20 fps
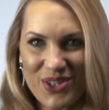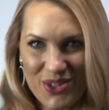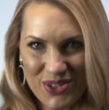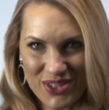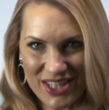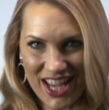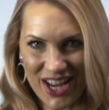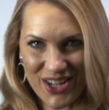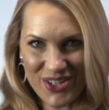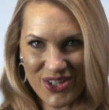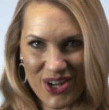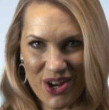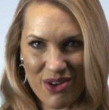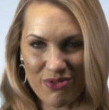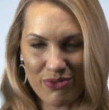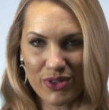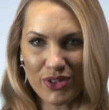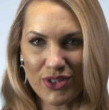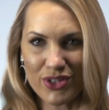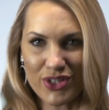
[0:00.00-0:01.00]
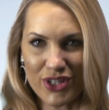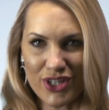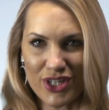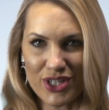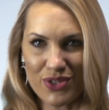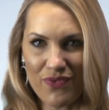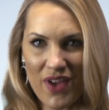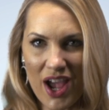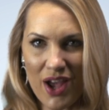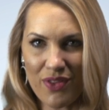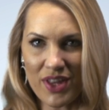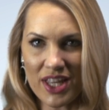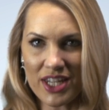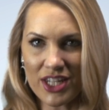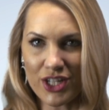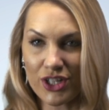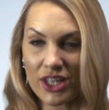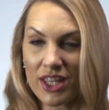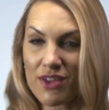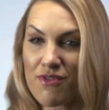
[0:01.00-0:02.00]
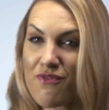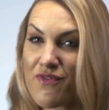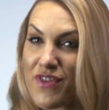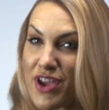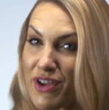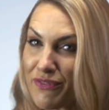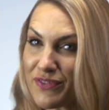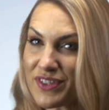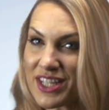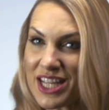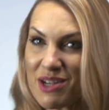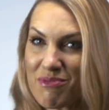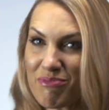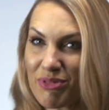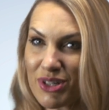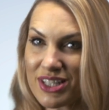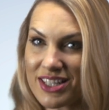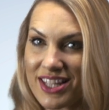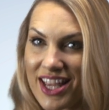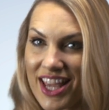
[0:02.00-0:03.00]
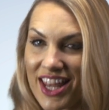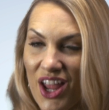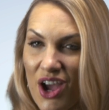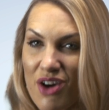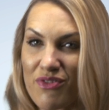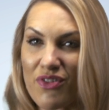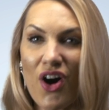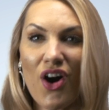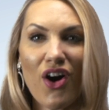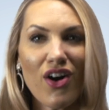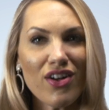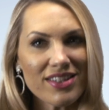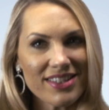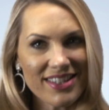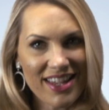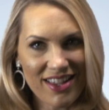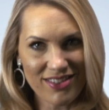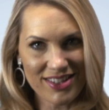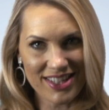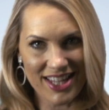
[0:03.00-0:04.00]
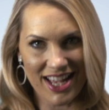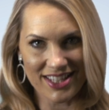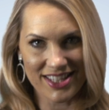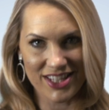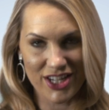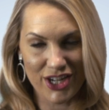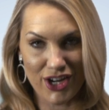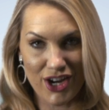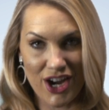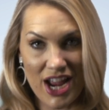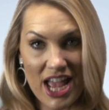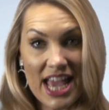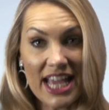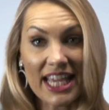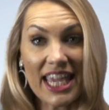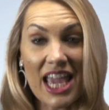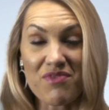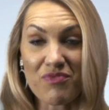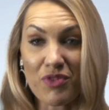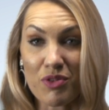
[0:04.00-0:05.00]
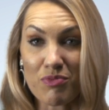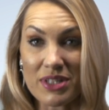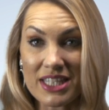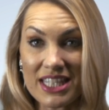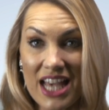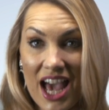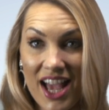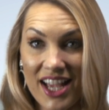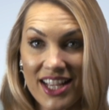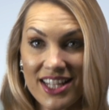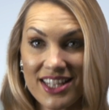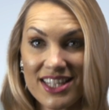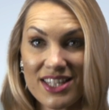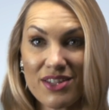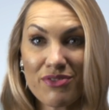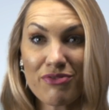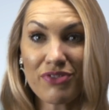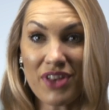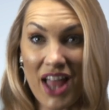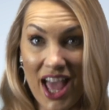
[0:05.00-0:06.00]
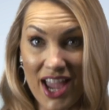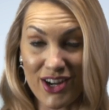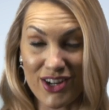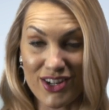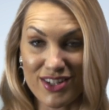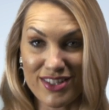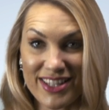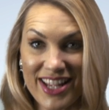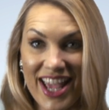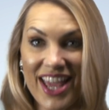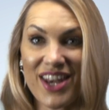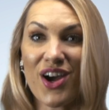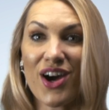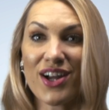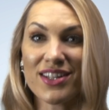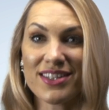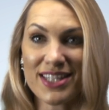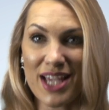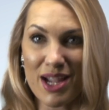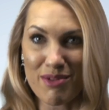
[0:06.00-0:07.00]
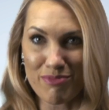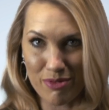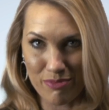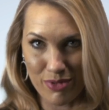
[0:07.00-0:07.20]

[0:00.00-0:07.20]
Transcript: Association of Realtors found that nearly 15% of all sales last year came from signs, flyers, and on-site